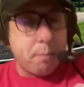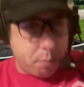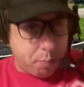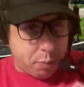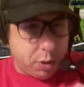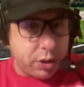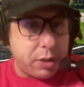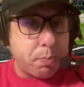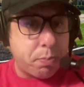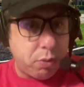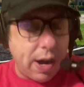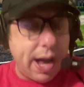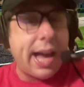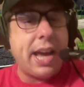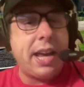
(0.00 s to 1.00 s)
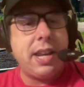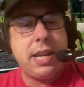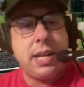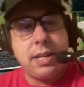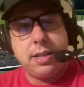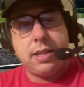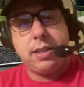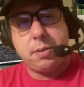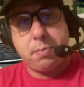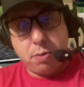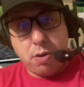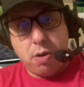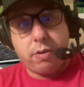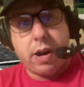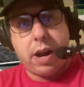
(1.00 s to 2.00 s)
puts pride into this
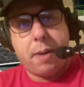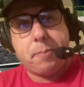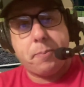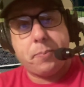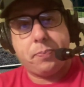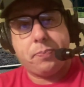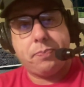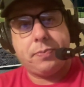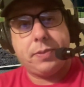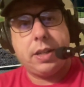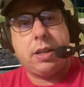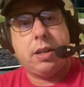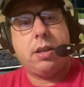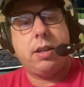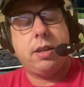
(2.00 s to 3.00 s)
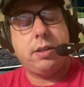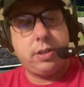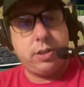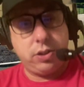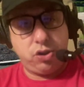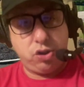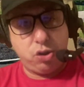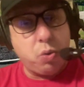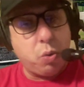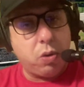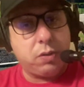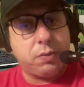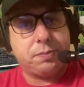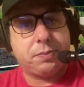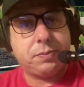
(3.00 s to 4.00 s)
program, to this school.